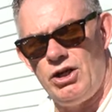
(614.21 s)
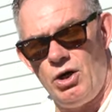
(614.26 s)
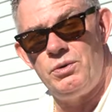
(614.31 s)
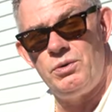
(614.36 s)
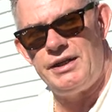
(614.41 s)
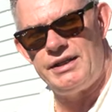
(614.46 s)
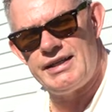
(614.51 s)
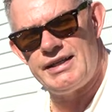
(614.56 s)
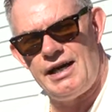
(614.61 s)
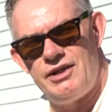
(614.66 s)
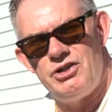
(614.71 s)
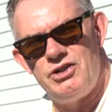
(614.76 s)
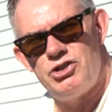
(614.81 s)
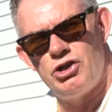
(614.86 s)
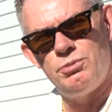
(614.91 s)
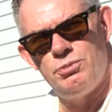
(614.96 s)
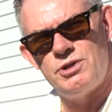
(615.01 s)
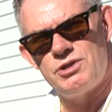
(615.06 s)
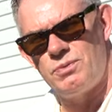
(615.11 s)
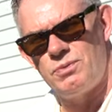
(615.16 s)
holding down a
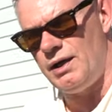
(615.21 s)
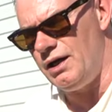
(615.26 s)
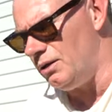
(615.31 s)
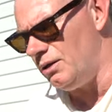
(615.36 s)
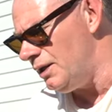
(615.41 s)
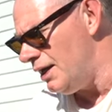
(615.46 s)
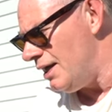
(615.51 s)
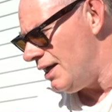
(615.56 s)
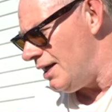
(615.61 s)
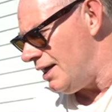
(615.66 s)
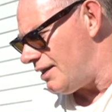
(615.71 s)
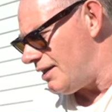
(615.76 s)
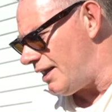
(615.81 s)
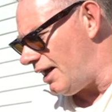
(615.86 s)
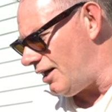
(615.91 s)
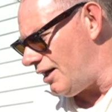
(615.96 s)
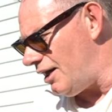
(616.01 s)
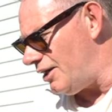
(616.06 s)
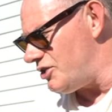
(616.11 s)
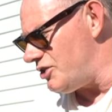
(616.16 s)
job as well
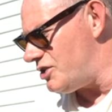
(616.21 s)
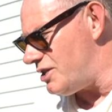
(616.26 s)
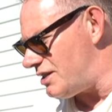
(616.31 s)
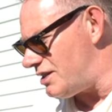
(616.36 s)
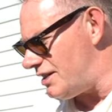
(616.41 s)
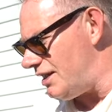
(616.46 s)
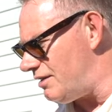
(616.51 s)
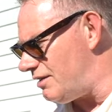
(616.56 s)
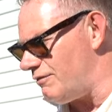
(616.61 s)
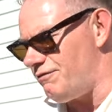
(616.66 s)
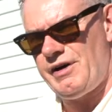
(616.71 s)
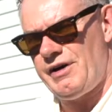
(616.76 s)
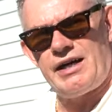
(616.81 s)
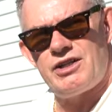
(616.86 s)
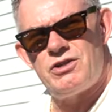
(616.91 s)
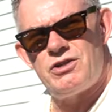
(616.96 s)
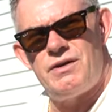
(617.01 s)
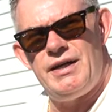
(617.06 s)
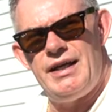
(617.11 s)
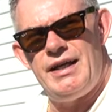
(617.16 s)
that I just didn't
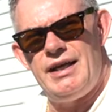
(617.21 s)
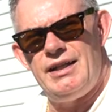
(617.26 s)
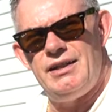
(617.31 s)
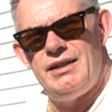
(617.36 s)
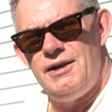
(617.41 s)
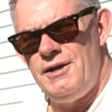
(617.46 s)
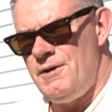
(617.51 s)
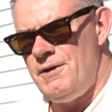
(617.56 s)
factor it in.